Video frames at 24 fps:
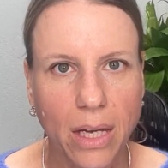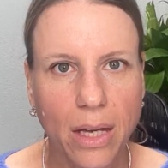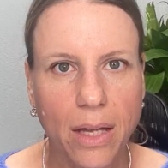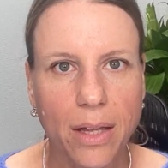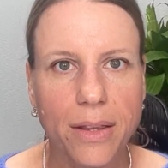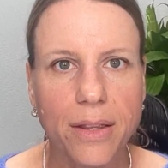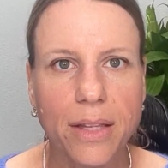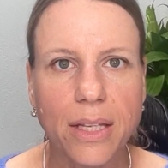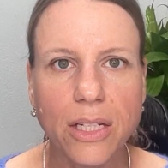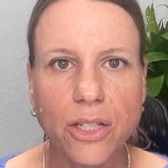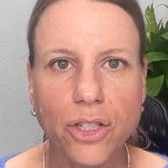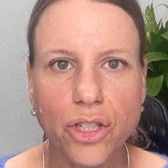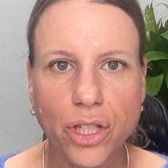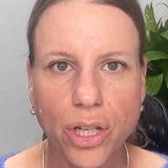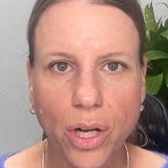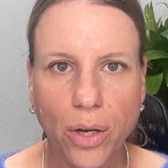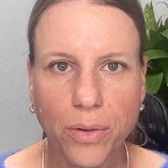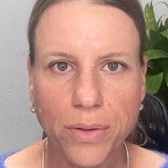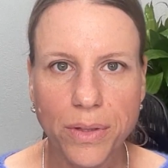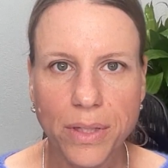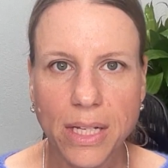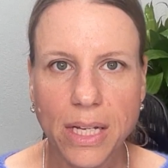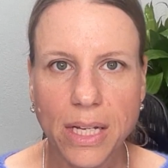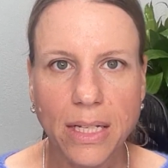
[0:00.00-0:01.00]
This
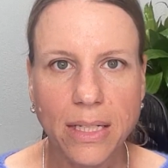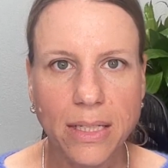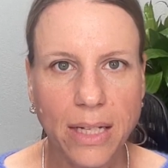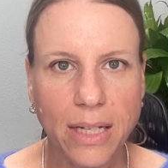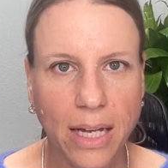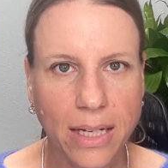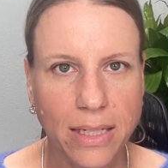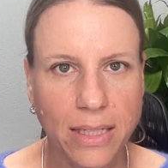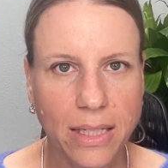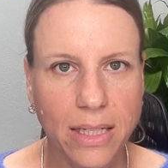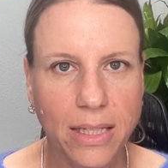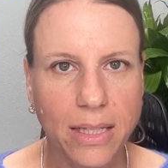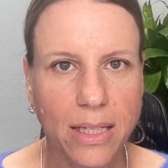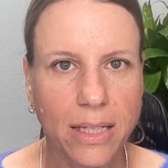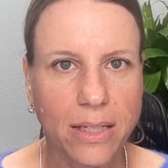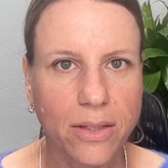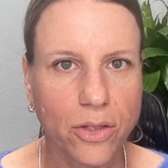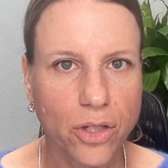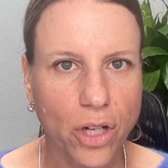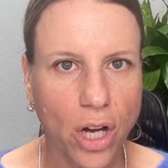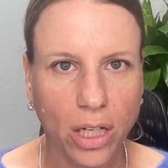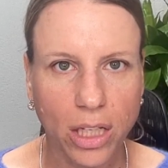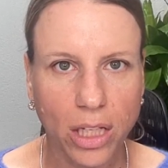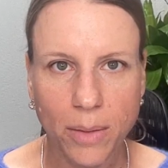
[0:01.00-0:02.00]
shows he intended this
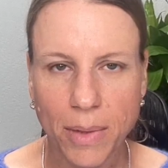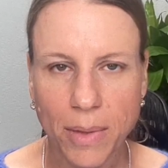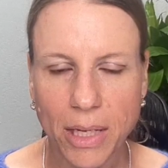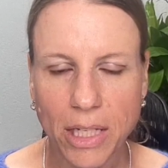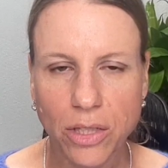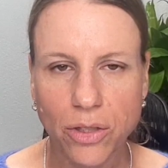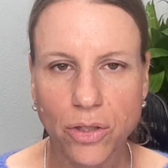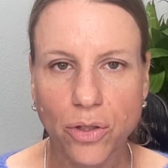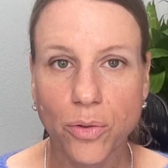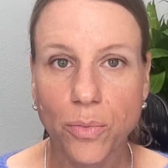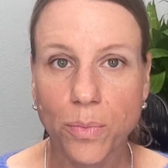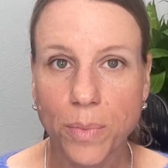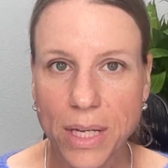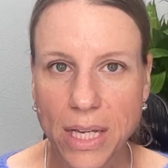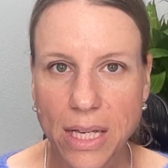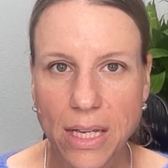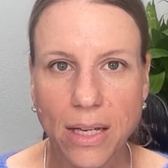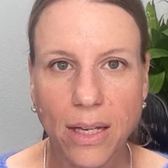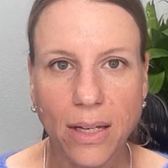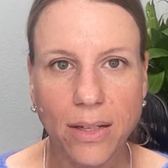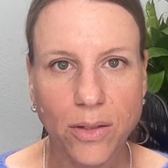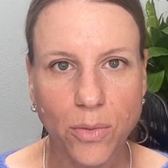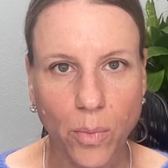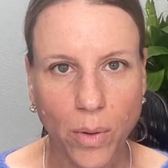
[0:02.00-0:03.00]
document to be
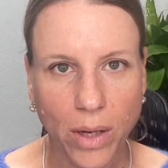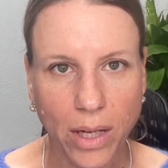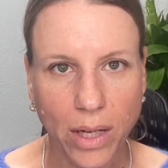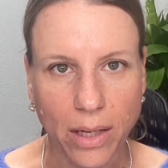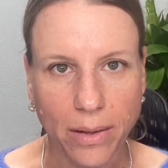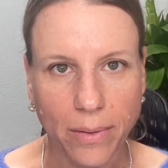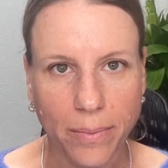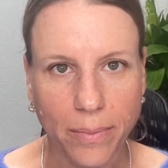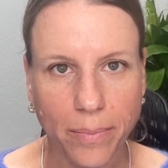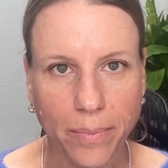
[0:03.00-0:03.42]
his will.